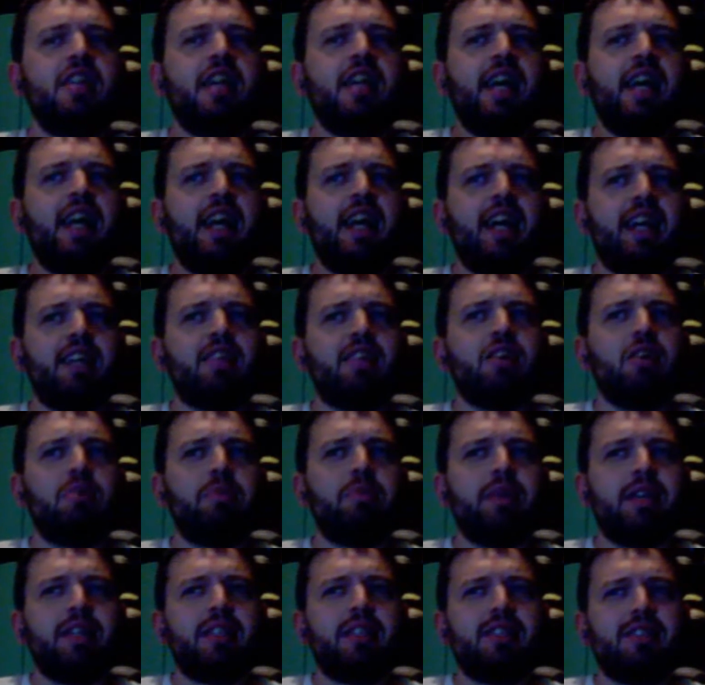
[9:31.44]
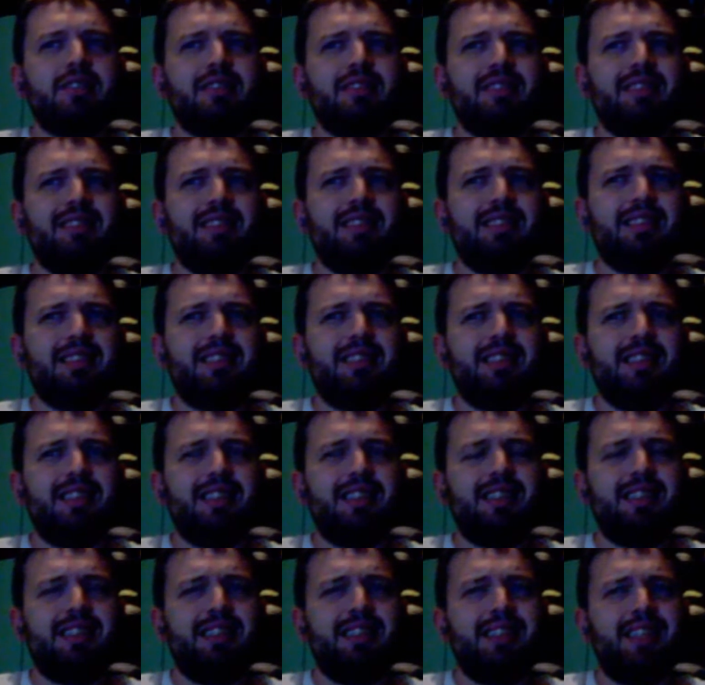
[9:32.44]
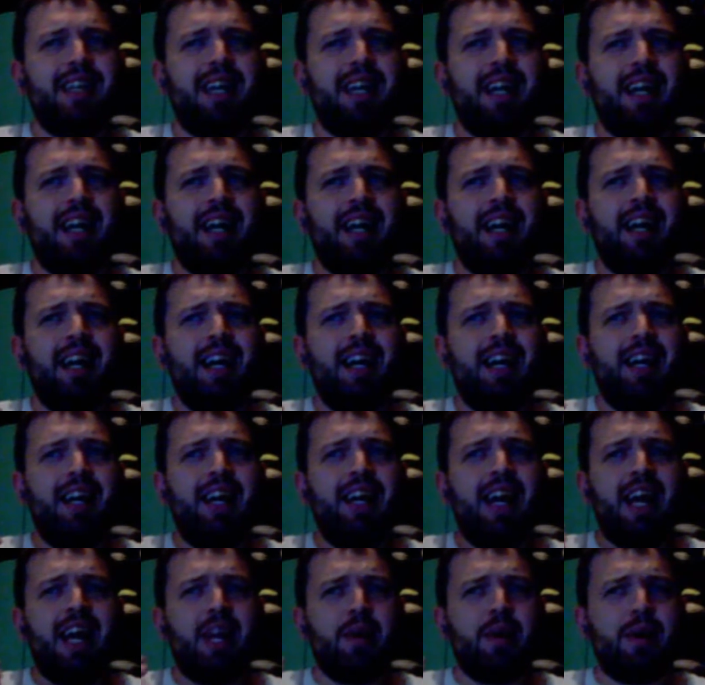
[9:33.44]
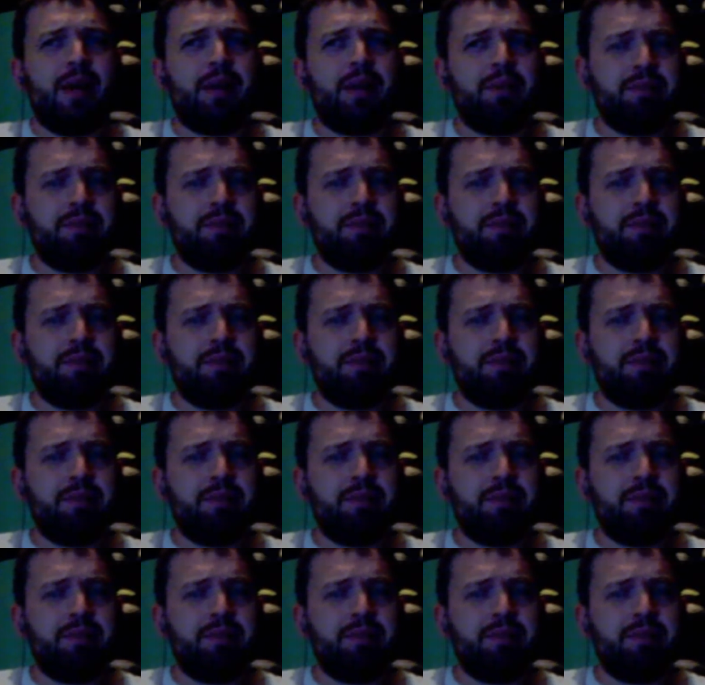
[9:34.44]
hit or miss. Anyway,